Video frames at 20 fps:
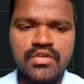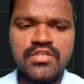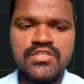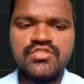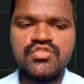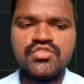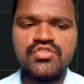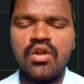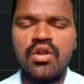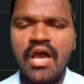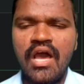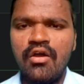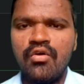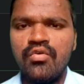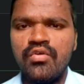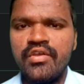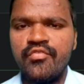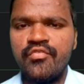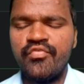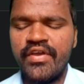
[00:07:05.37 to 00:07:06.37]
So
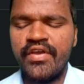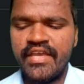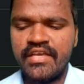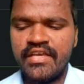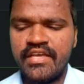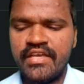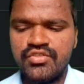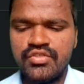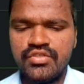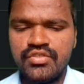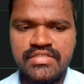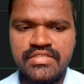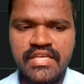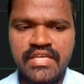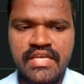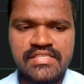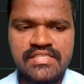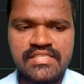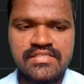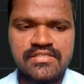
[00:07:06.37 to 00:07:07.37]
now if I execute
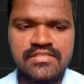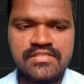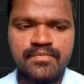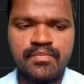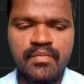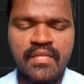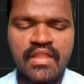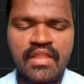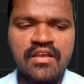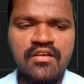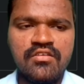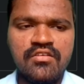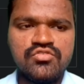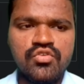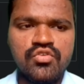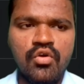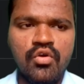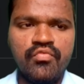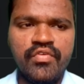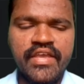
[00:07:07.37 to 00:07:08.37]
this,
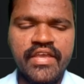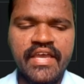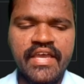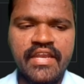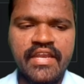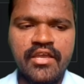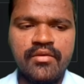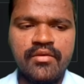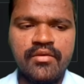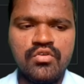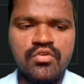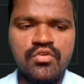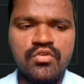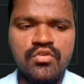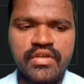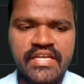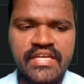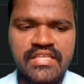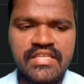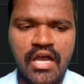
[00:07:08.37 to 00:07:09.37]
so we can able to
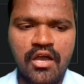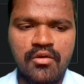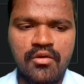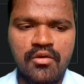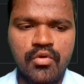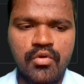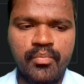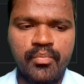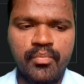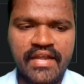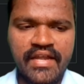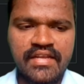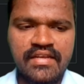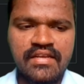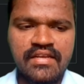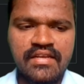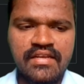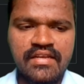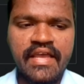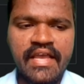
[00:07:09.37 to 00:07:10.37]
get the above
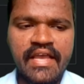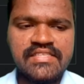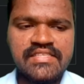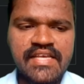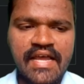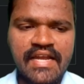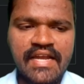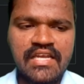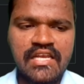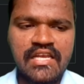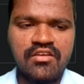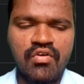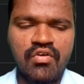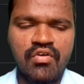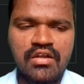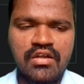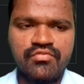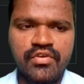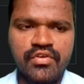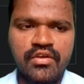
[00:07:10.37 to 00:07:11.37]
pattern exactly
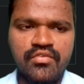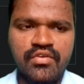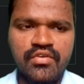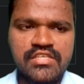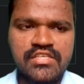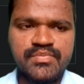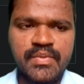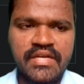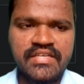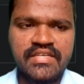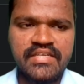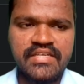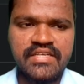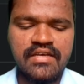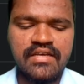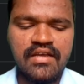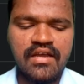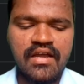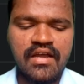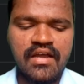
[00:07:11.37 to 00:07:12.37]
what we have
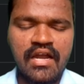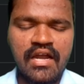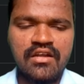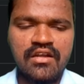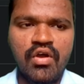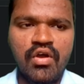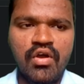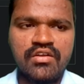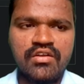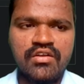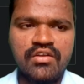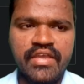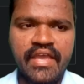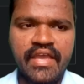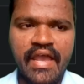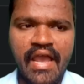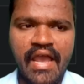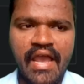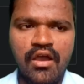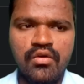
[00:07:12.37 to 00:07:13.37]
expected and what
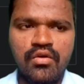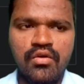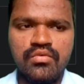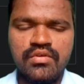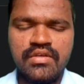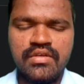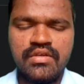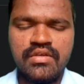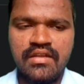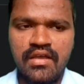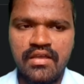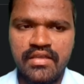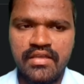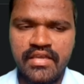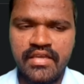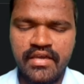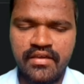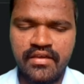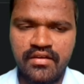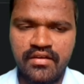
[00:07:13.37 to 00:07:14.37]
we have in
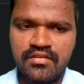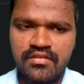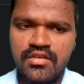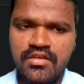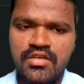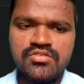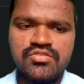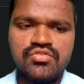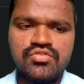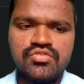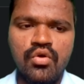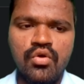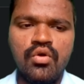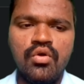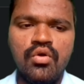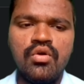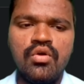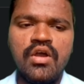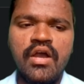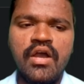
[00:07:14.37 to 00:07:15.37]
here.
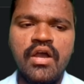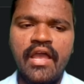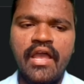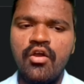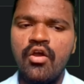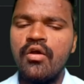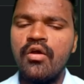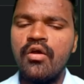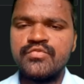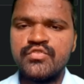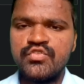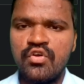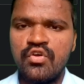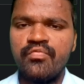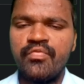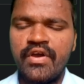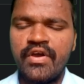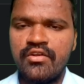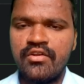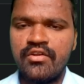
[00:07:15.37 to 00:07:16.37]
So I hope
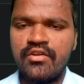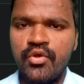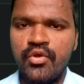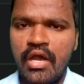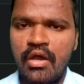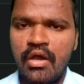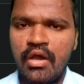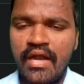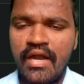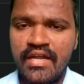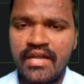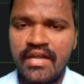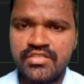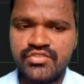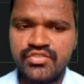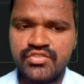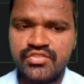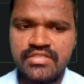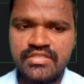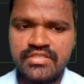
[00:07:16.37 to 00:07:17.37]
so far you have
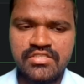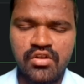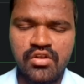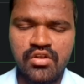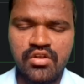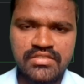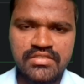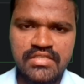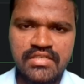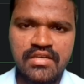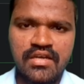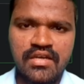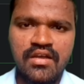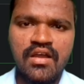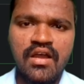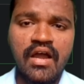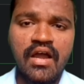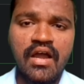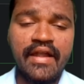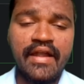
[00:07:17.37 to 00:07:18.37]
understood this logic,
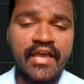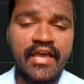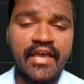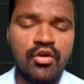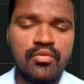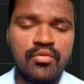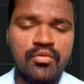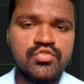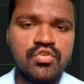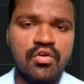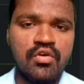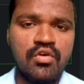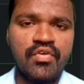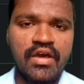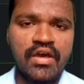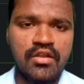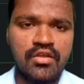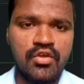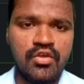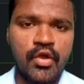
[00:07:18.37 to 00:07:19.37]
and I hope so
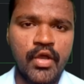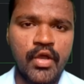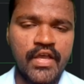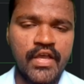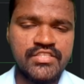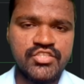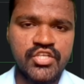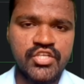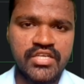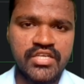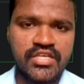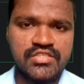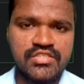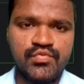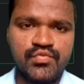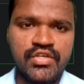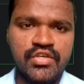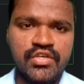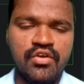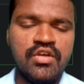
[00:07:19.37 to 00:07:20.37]
far you have enjoyed this
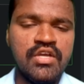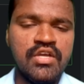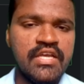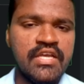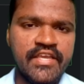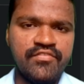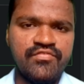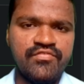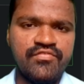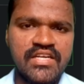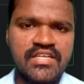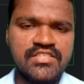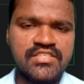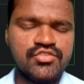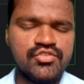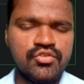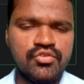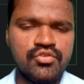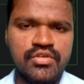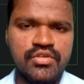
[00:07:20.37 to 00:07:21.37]
video. If that
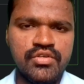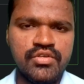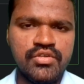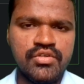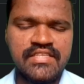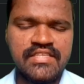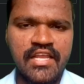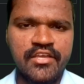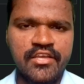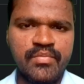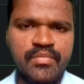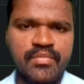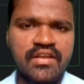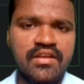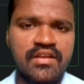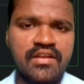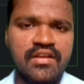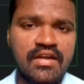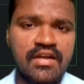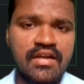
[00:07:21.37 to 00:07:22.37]
is true, hit the like
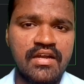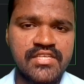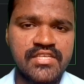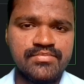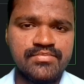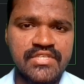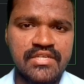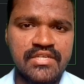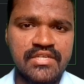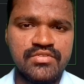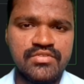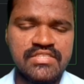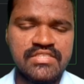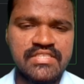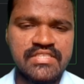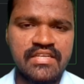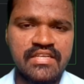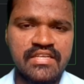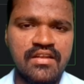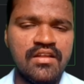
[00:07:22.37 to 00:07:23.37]
button and subscribe to this
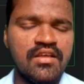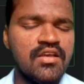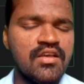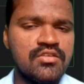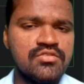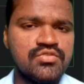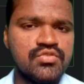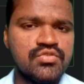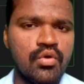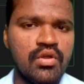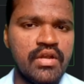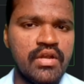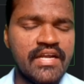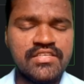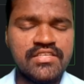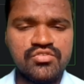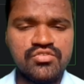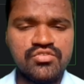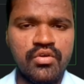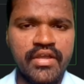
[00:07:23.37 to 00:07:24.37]
channel. So let
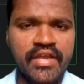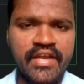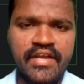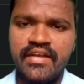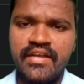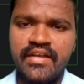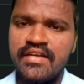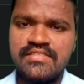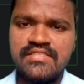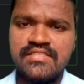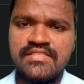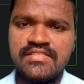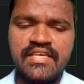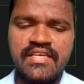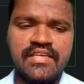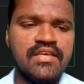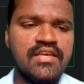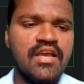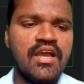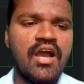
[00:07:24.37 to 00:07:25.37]
us go ahead and
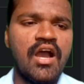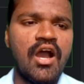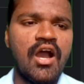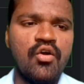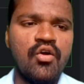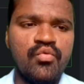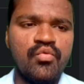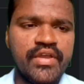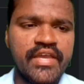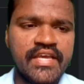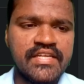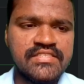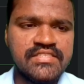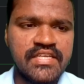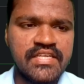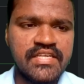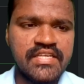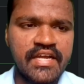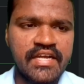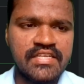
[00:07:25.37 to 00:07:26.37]
see how we can
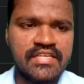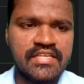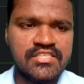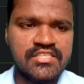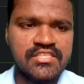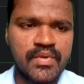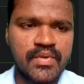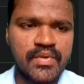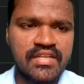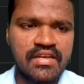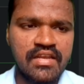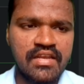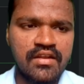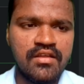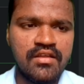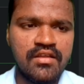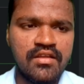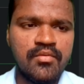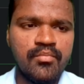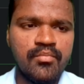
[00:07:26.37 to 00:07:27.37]
generate this
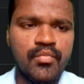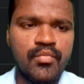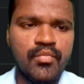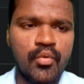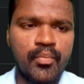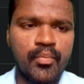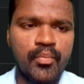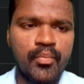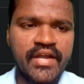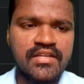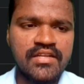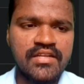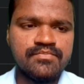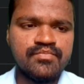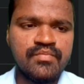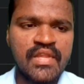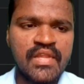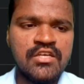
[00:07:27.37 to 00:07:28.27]
particular below pattern.